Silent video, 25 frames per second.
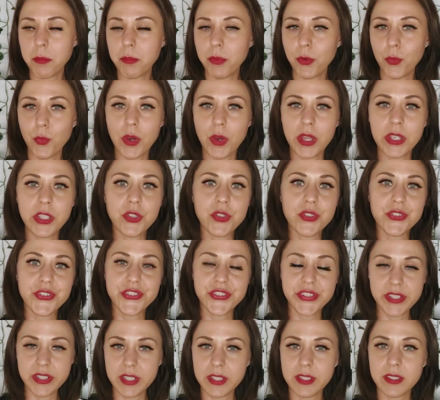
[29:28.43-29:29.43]
But when you're
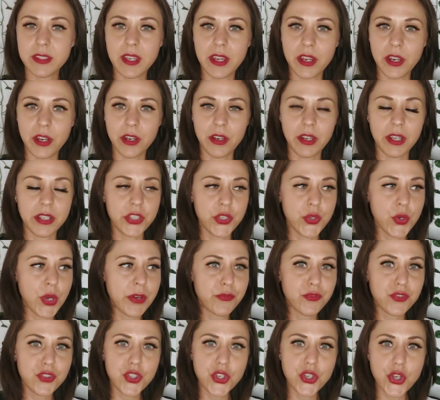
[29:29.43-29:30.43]
sitting there and you
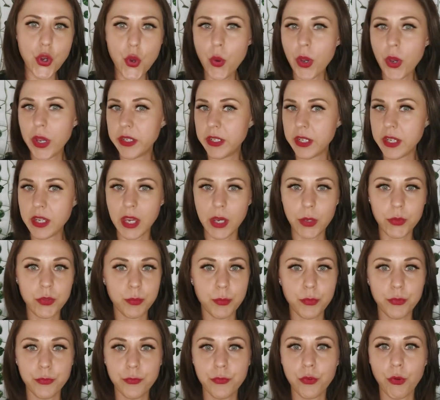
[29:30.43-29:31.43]
have no idea how to
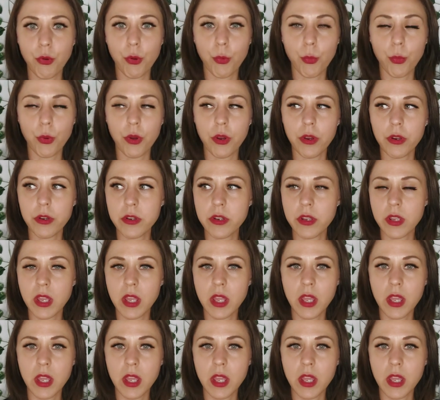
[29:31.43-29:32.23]
move forward,